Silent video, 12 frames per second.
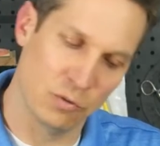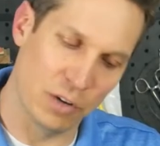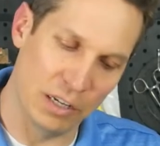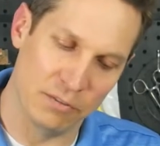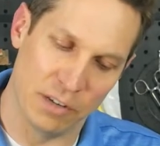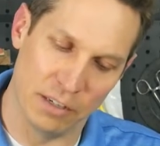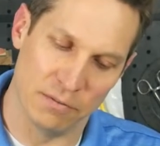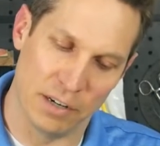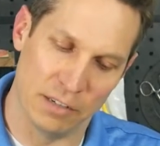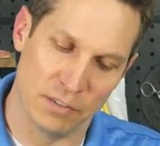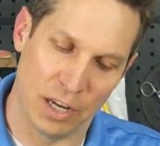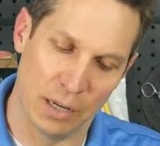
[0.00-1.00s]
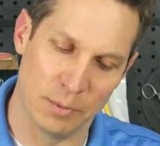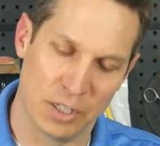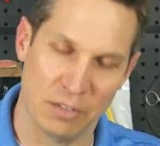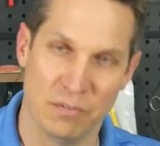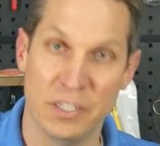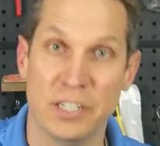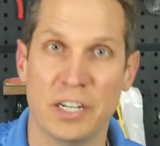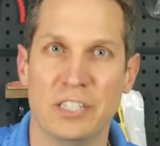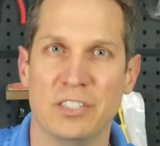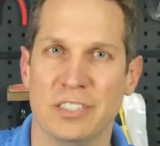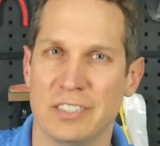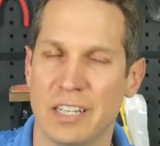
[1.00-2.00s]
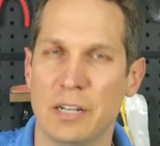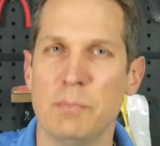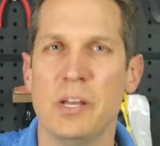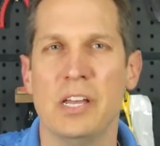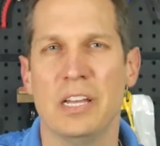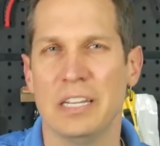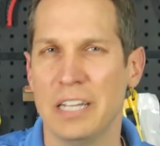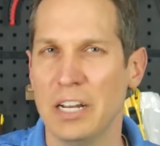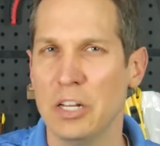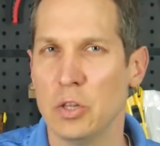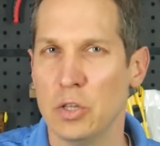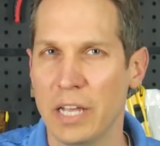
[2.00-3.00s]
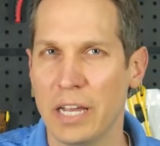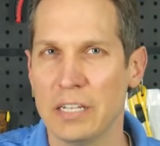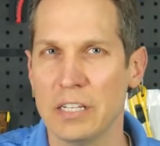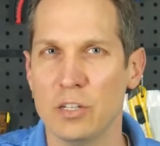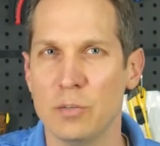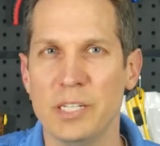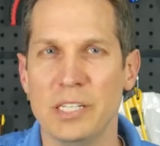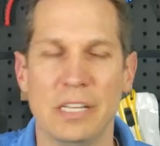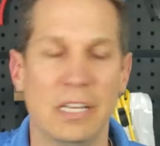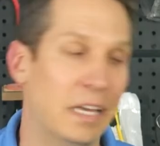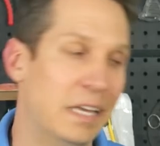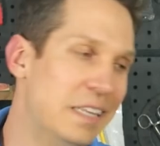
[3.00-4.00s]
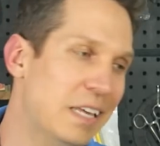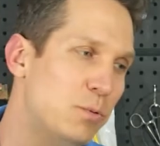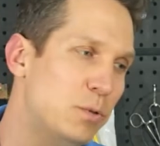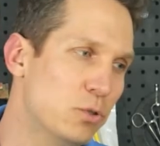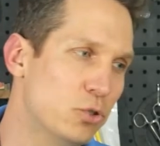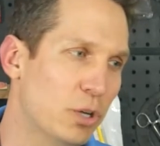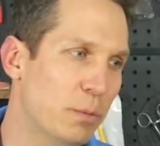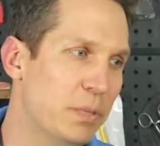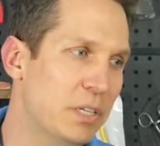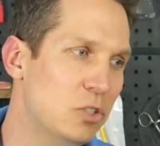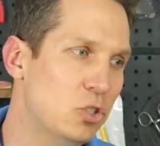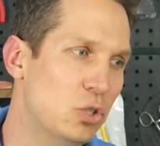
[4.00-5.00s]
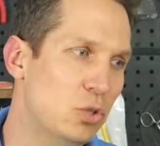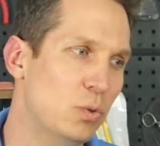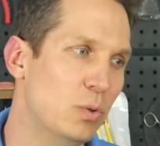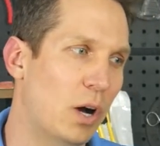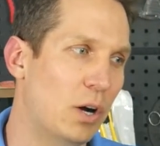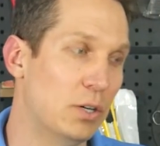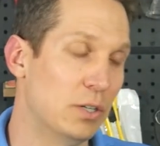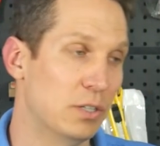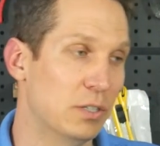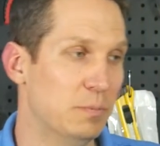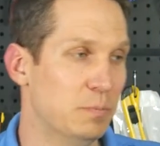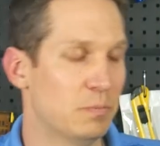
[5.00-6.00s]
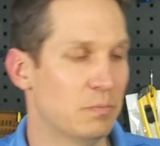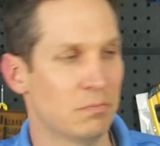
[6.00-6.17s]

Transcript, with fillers: 555 timer configuration is set up, kind of look at it a little bit, and then we'll jump into our